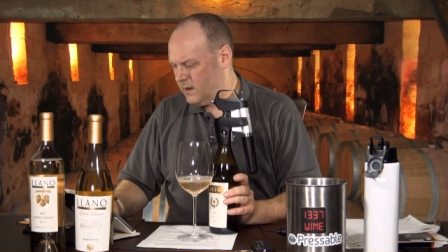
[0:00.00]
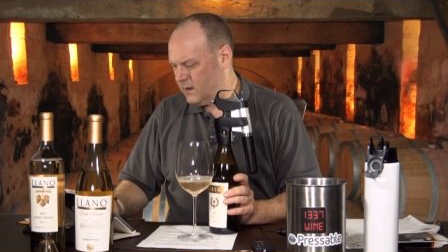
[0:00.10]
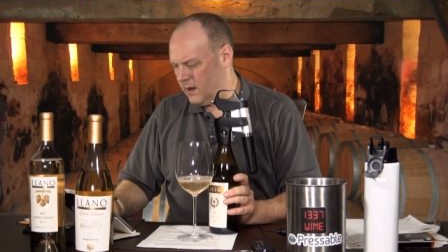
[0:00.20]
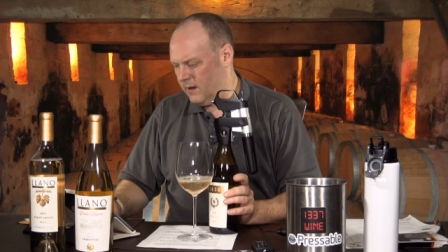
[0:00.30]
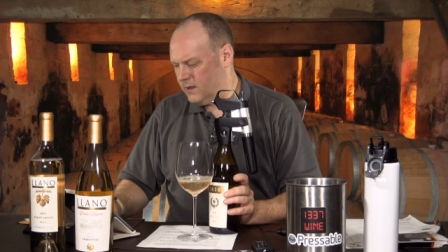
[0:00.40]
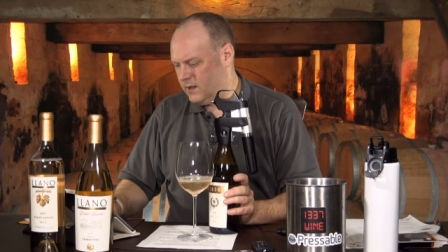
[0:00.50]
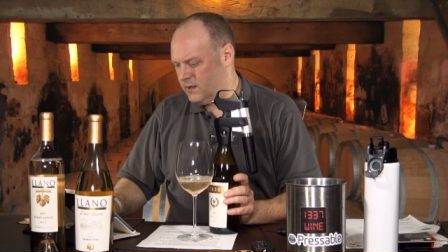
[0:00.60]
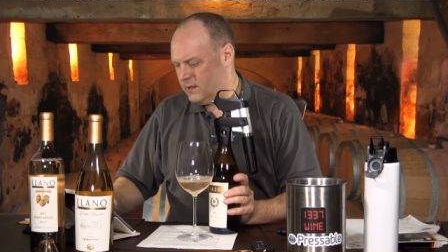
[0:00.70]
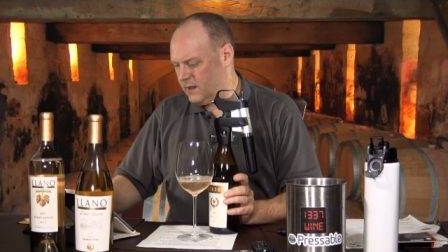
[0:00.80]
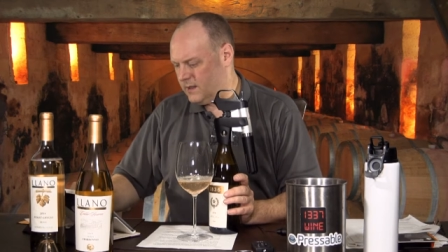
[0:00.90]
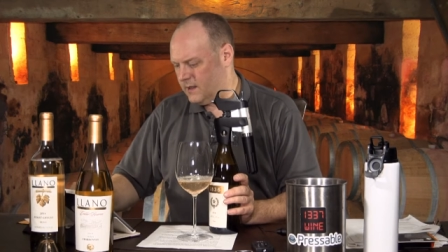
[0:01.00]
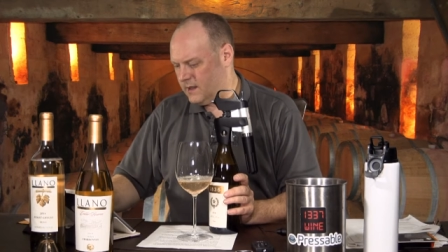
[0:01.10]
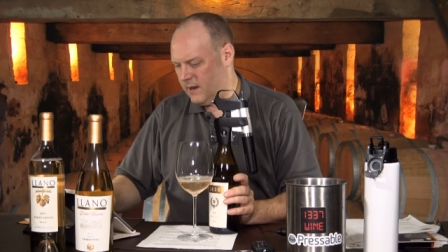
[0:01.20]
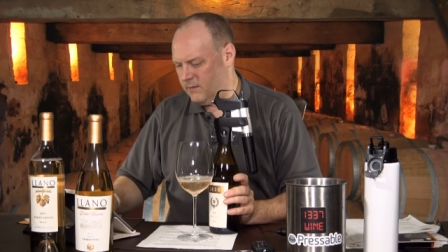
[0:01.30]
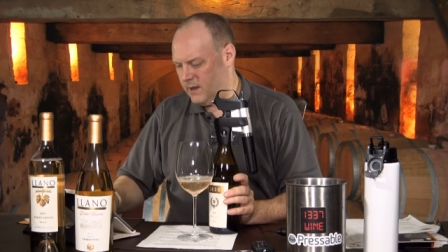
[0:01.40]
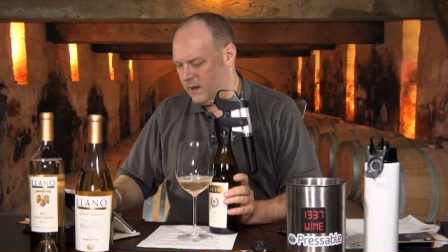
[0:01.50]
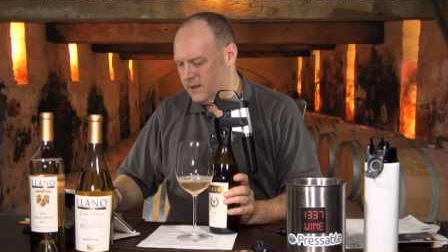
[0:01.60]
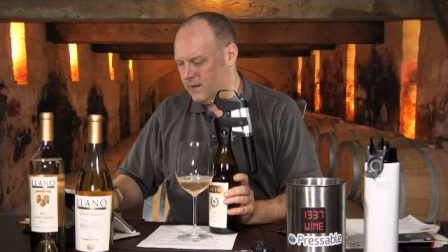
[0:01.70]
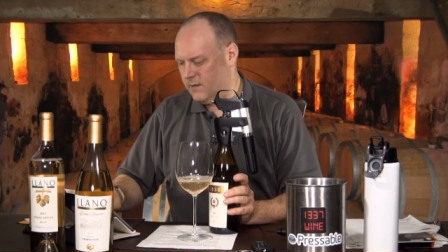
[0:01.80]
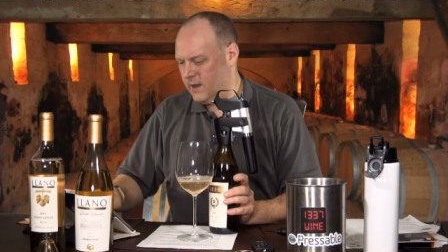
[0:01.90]
No, it just says the same thing
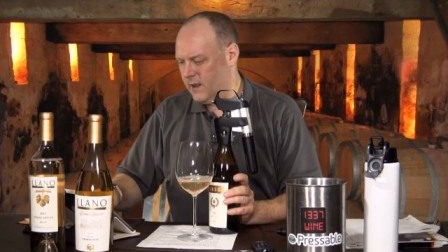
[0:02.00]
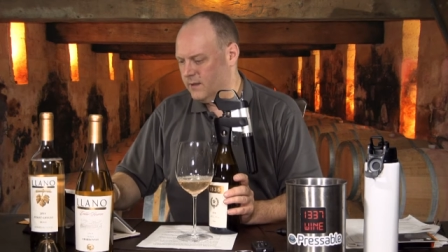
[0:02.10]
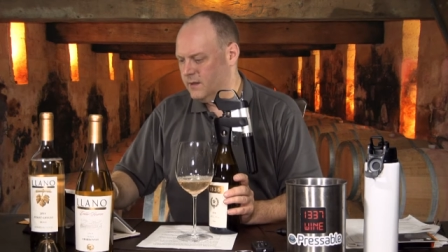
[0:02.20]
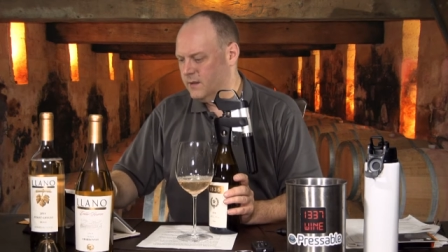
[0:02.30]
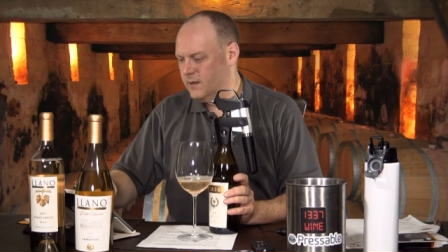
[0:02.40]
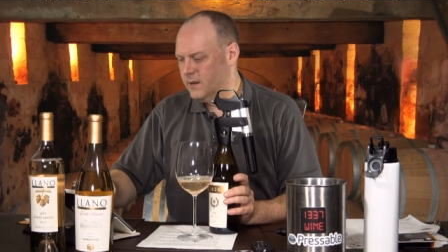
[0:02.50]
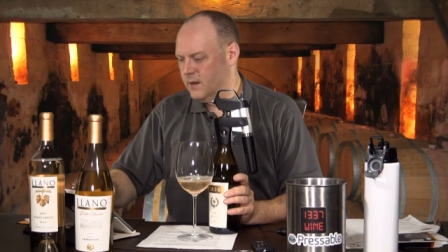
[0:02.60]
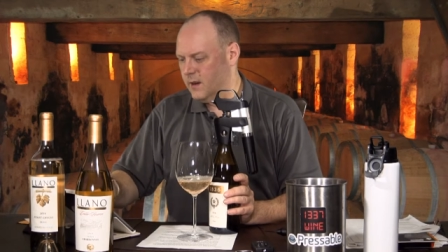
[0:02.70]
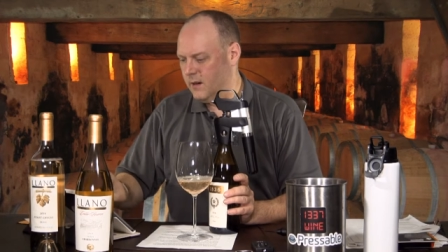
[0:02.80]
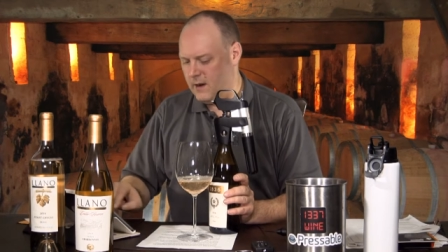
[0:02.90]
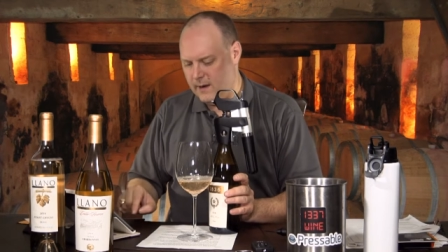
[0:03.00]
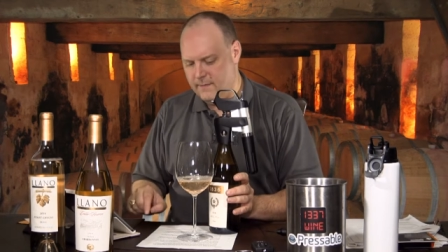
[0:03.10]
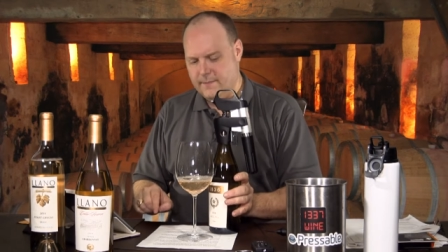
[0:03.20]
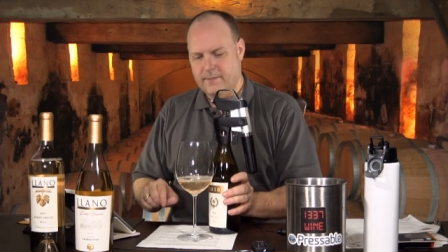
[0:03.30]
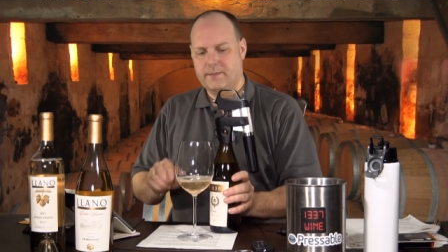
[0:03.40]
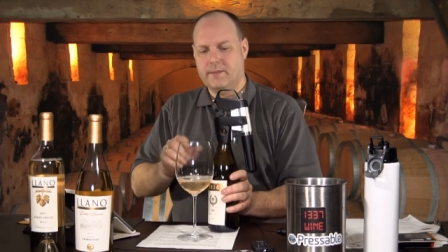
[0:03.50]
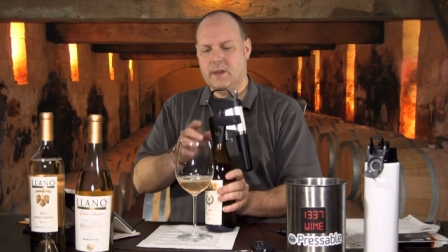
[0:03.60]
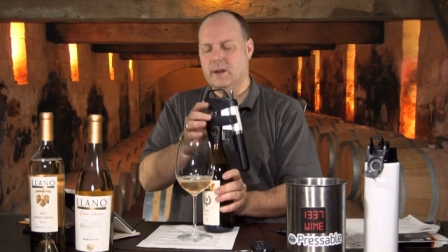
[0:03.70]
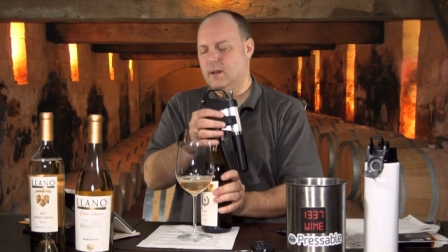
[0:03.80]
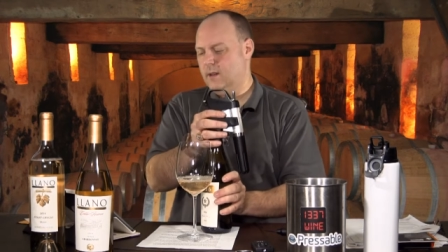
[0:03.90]
as everything else. All right.
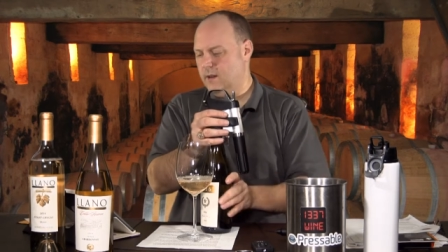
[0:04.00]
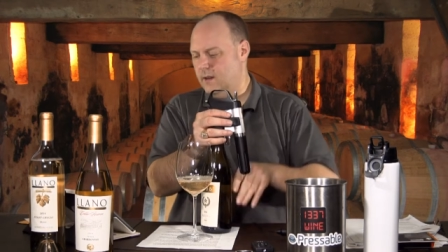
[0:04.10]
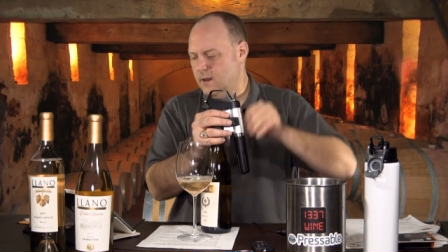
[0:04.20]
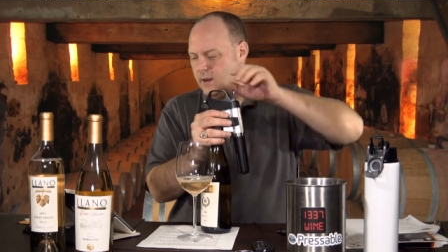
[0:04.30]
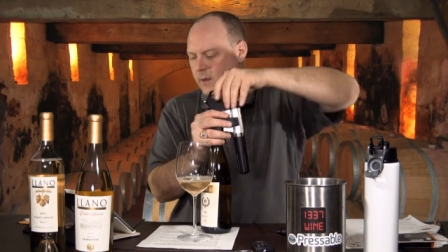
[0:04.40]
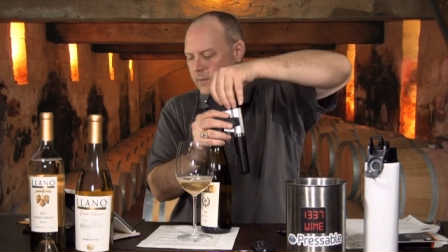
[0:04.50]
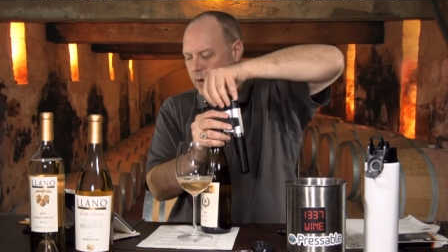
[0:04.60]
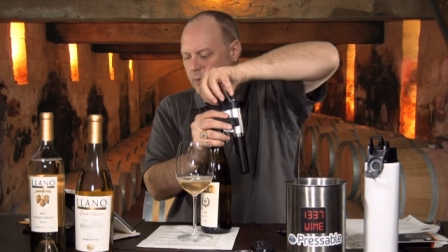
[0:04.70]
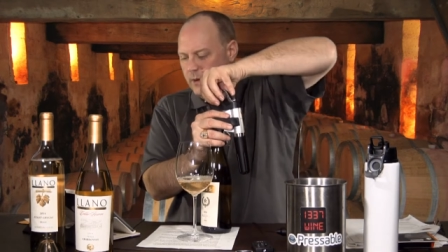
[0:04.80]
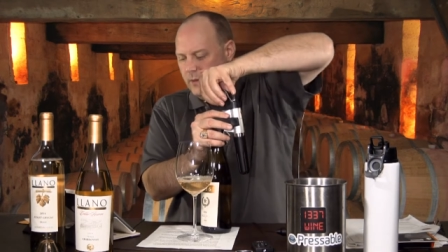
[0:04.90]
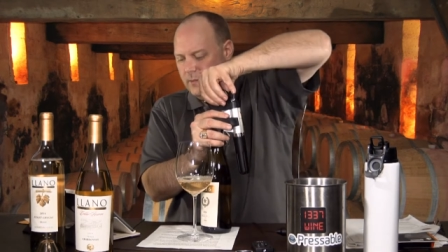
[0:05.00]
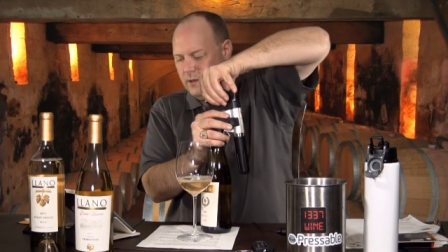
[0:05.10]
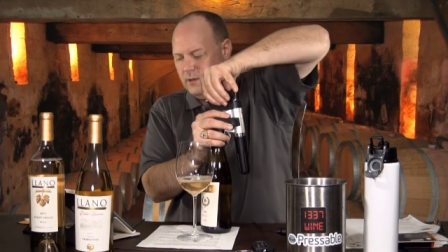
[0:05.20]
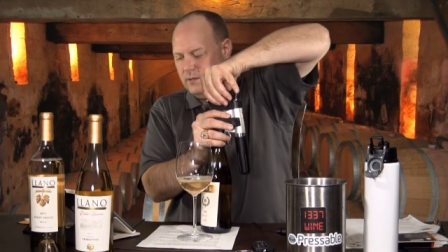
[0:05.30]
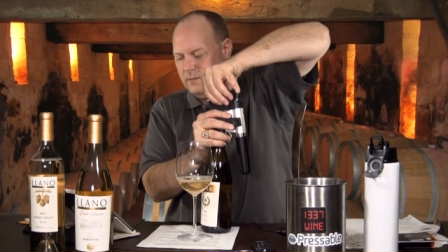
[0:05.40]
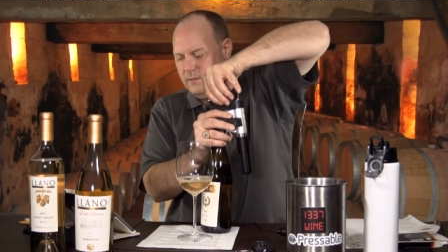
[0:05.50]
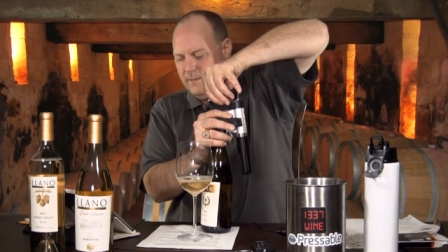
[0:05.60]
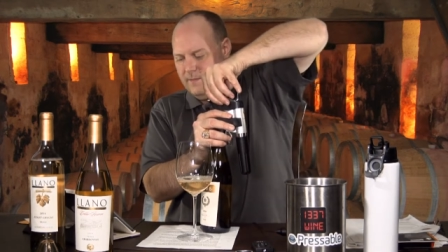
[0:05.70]
Boom, boom, boom.